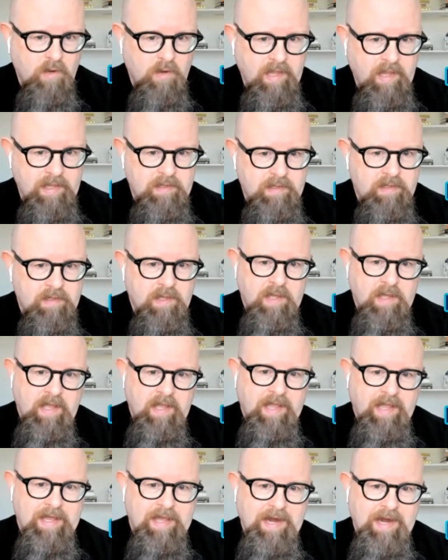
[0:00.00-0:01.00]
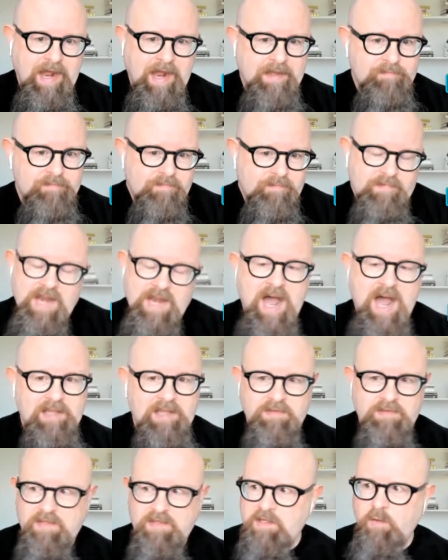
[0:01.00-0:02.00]
and I've
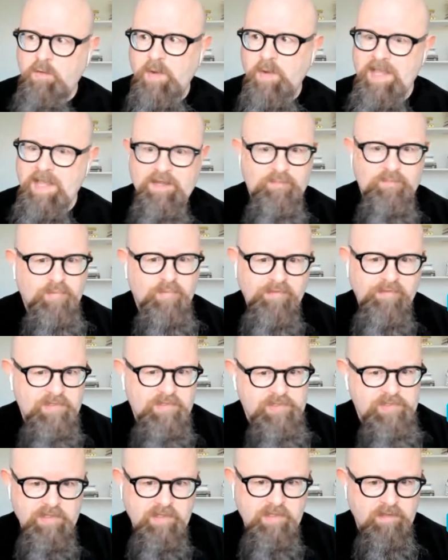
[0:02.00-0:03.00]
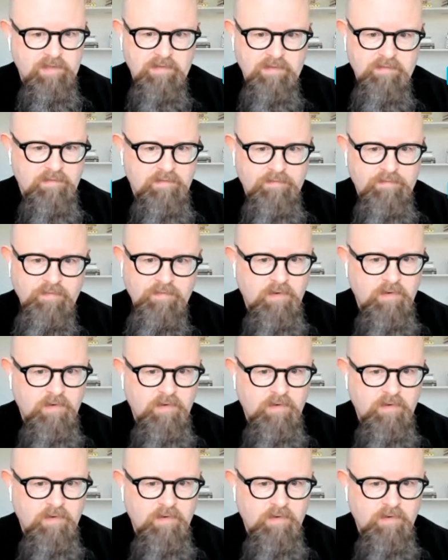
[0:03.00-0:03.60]
not seen a way of provisioning